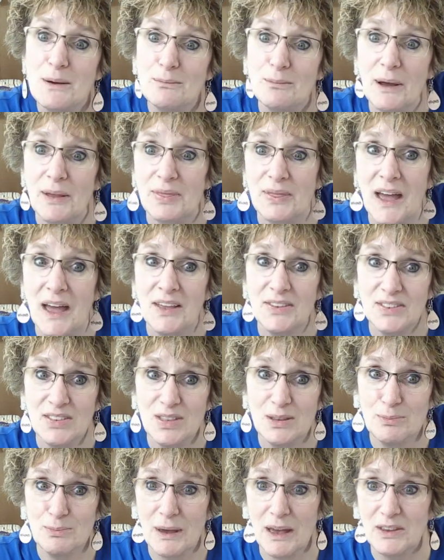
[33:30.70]
But that's
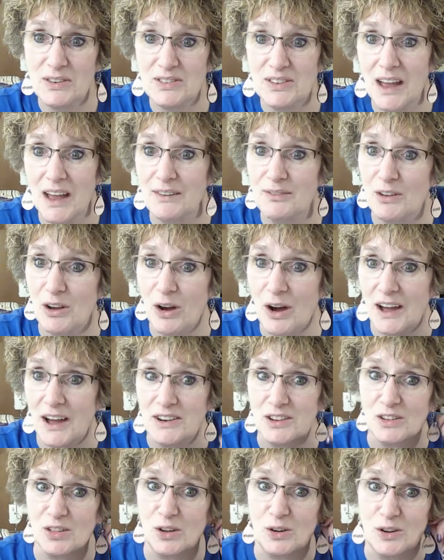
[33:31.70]
the best I've got,
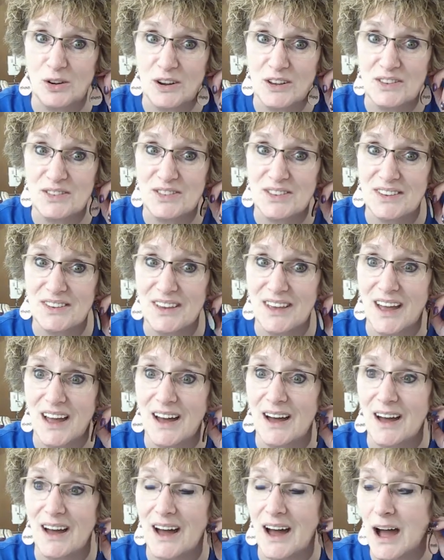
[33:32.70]
Dolores.
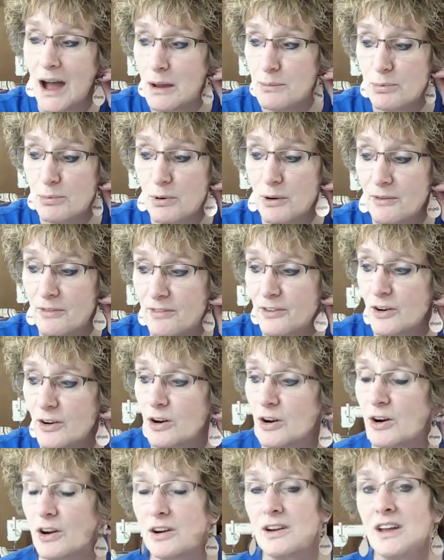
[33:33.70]
Uh, I
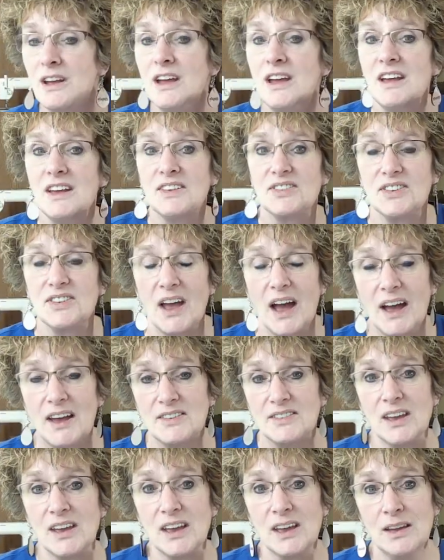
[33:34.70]
prefer
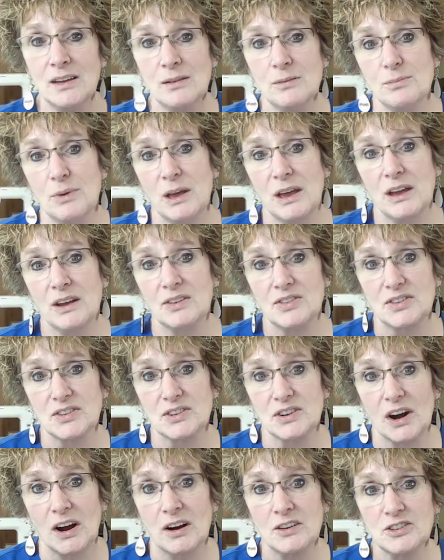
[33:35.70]
sizing because
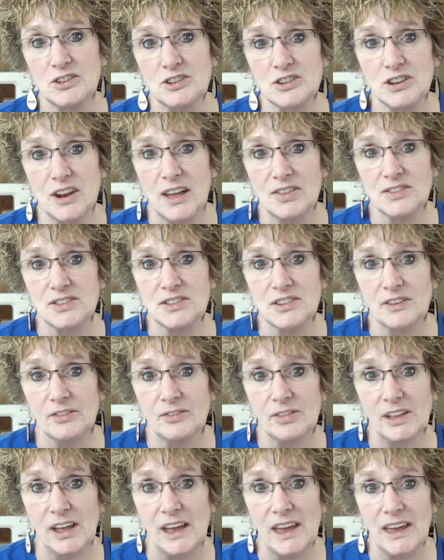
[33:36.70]
starch tends to
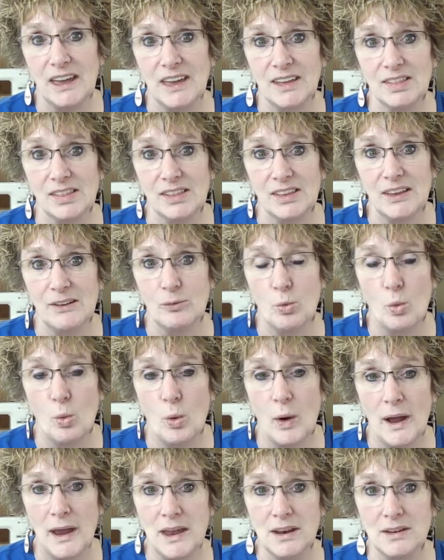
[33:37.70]
flake and leave
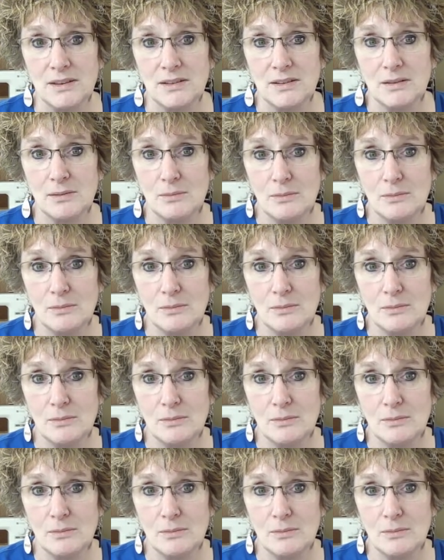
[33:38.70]
white,